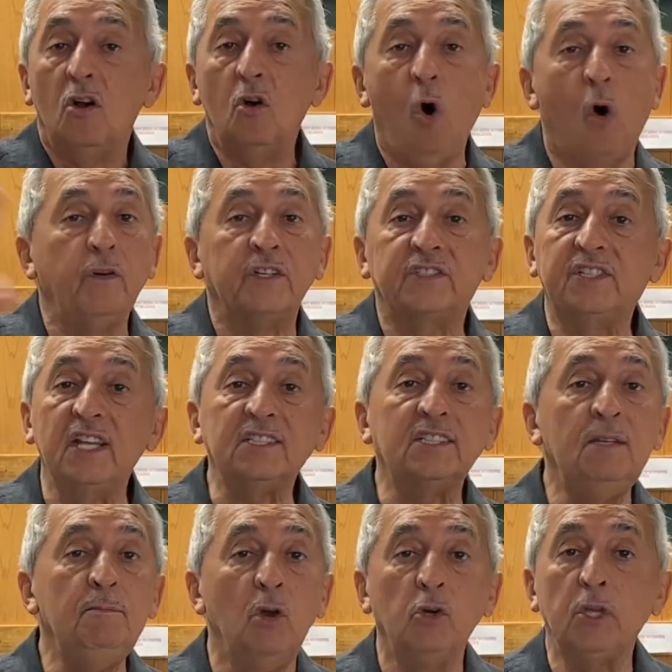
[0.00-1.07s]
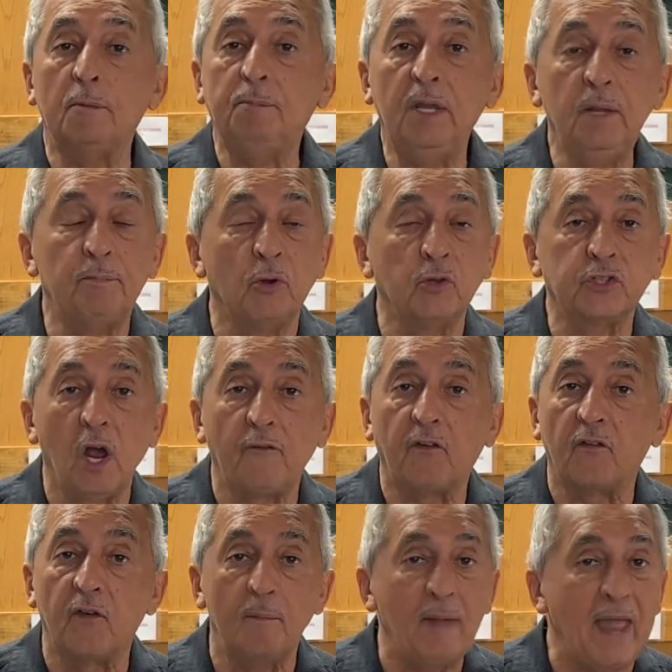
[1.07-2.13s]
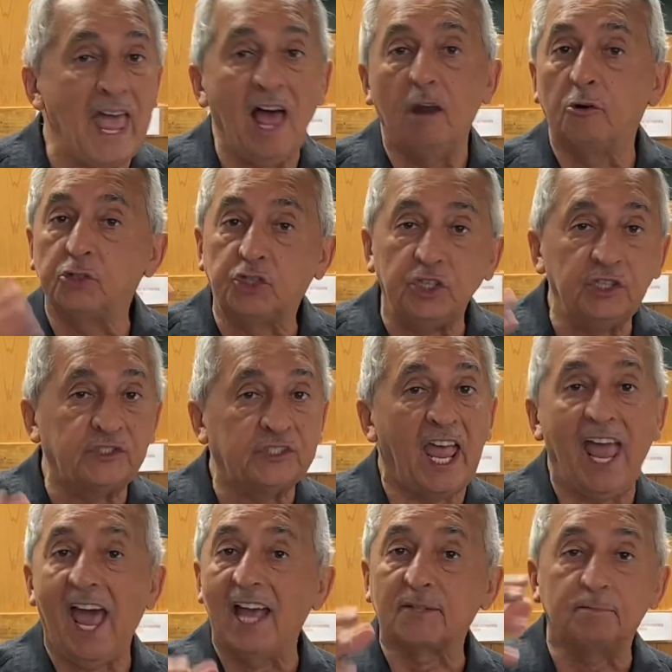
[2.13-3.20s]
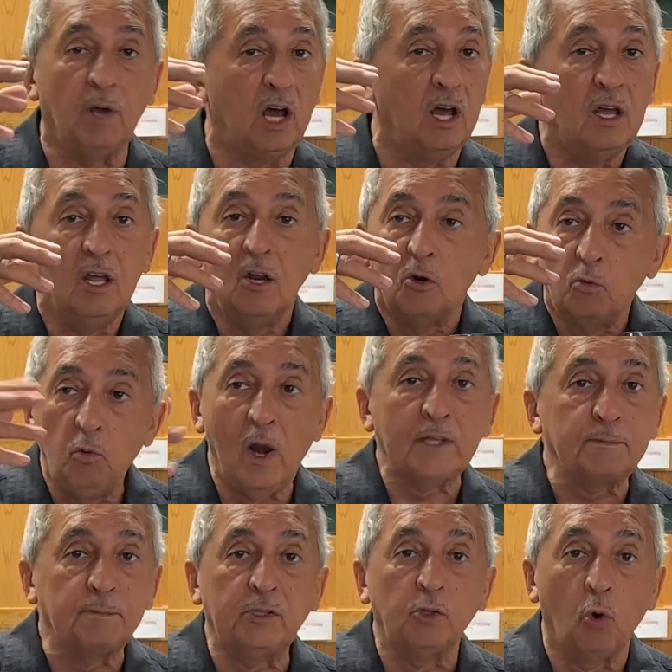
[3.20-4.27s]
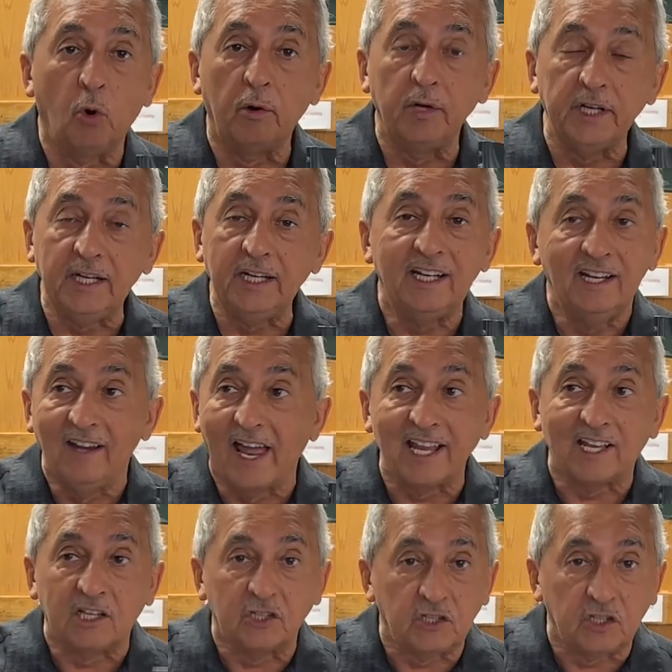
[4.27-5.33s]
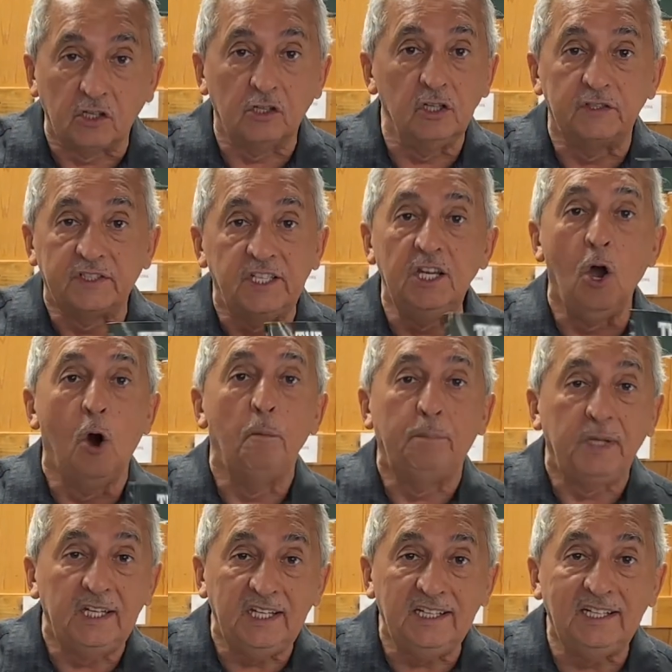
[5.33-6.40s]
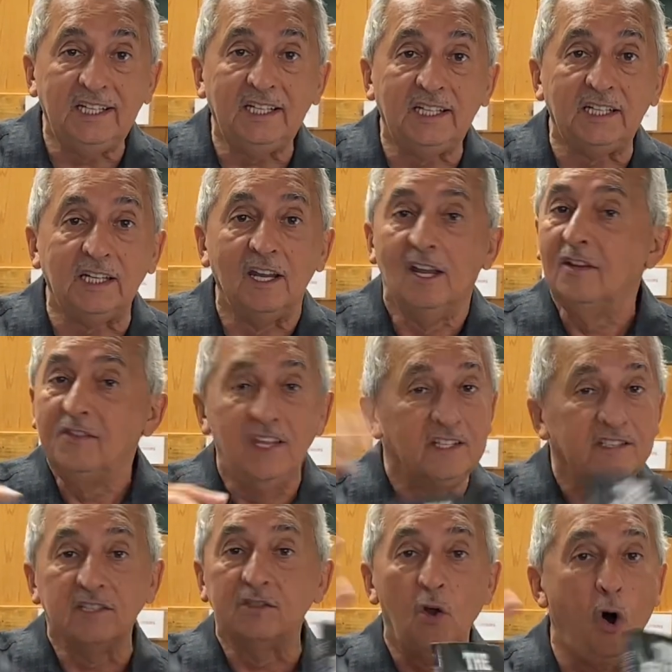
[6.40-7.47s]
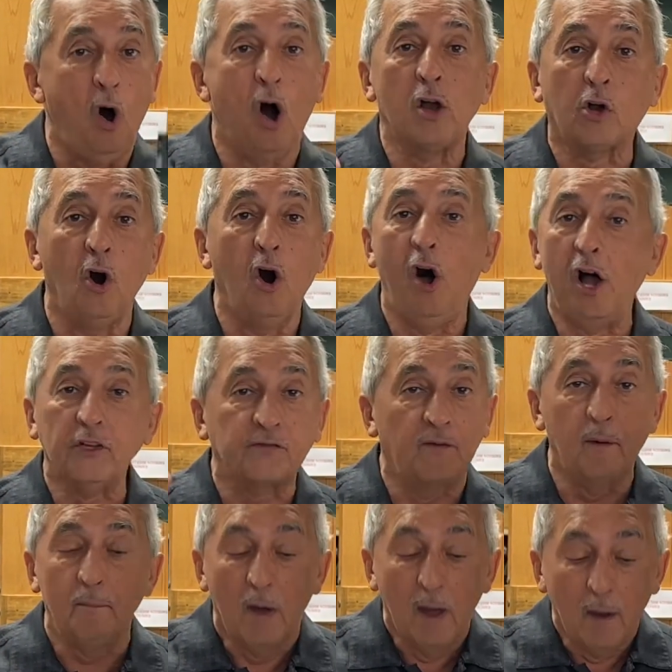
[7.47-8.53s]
over 60 million people suffer from allergies, asthma, respiratory, like COPD. This is all caused from